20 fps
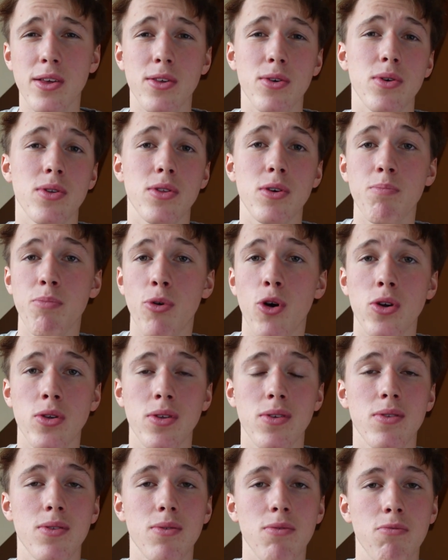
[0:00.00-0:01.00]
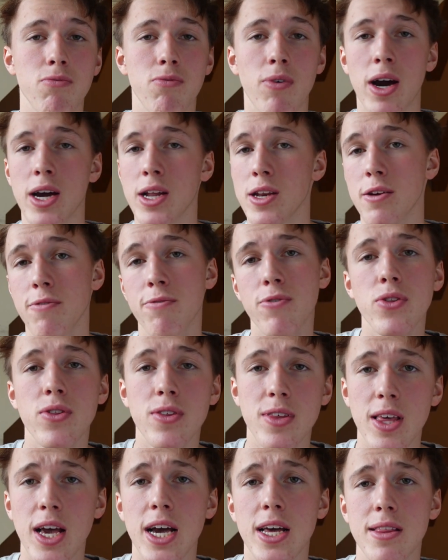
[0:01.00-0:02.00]
so it's important to find different
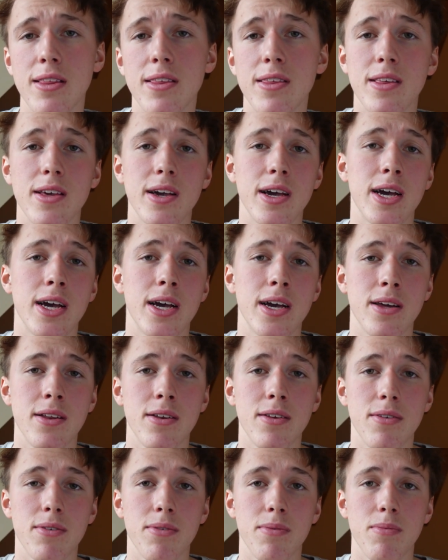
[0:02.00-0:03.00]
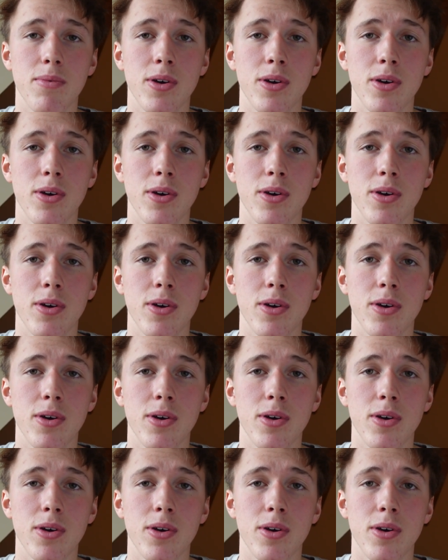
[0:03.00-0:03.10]
sets and